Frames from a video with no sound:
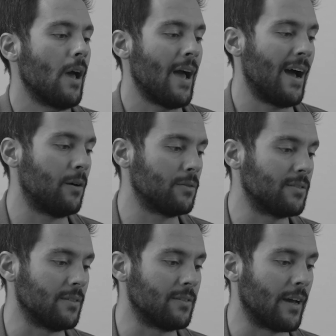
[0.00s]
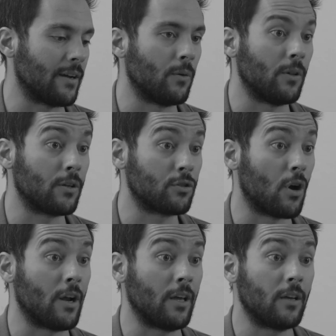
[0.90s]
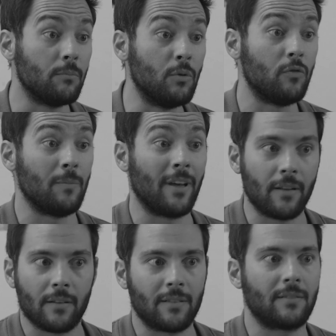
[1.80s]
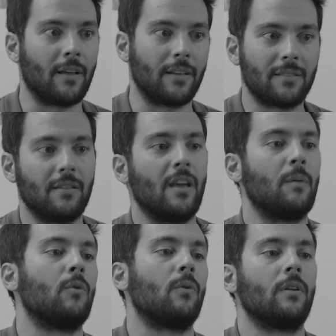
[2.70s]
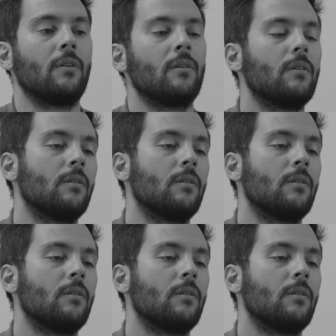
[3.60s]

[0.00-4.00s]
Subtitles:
house and techno electronic movement that's like stable. And